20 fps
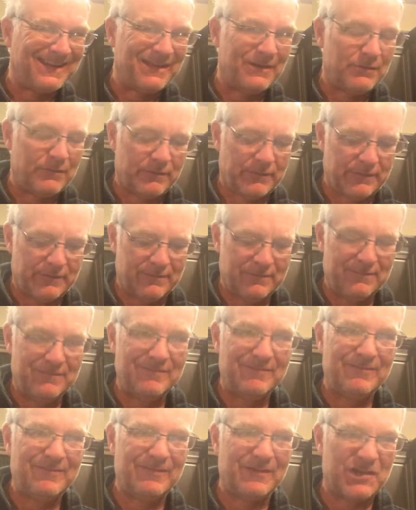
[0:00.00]
get all the
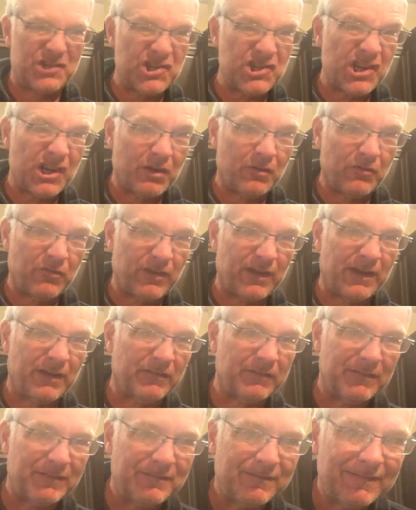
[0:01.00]
shells
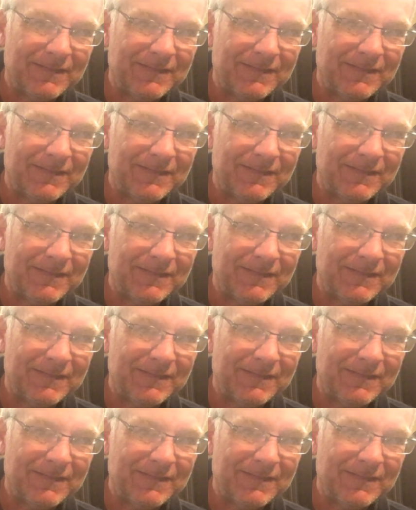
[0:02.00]
out.